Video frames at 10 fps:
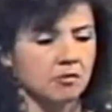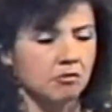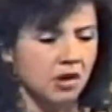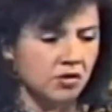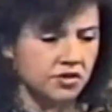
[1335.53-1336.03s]
the
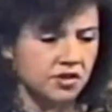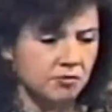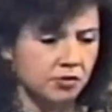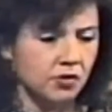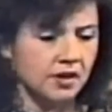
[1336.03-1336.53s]
most
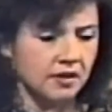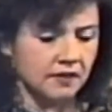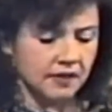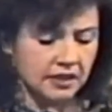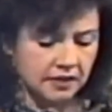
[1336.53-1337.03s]

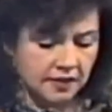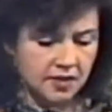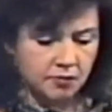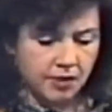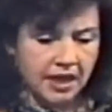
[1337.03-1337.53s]
important thing that
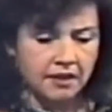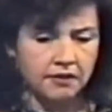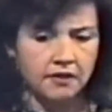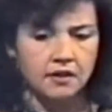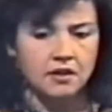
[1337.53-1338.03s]
this
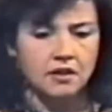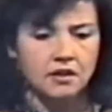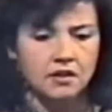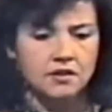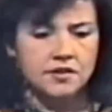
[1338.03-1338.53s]
path
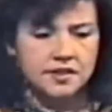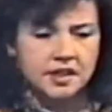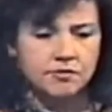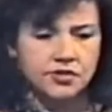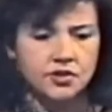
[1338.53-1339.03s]

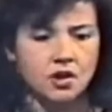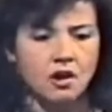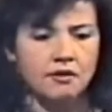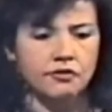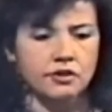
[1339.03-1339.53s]
seems to
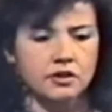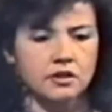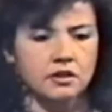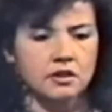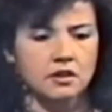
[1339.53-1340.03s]
offer,
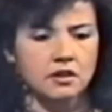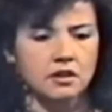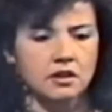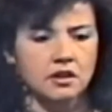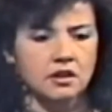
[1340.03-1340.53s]

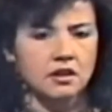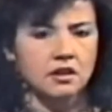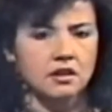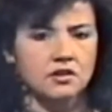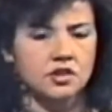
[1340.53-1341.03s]

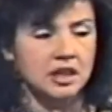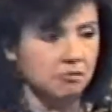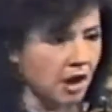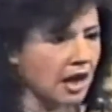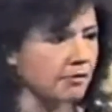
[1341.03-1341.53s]

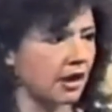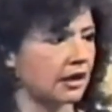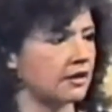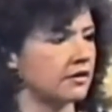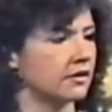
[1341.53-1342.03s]
in my
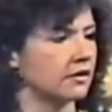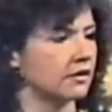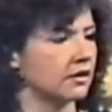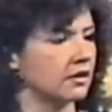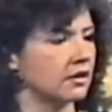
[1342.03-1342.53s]
mind,
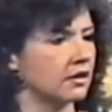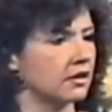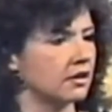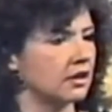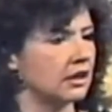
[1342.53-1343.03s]

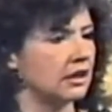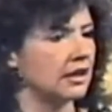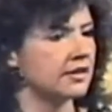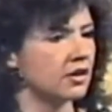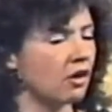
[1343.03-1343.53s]

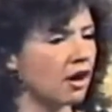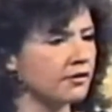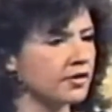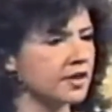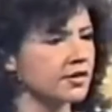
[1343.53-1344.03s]
is it
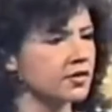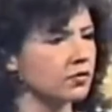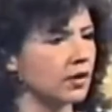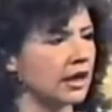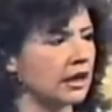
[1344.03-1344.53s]
offers us
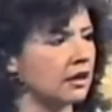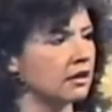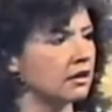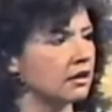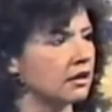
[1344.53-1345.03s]
a way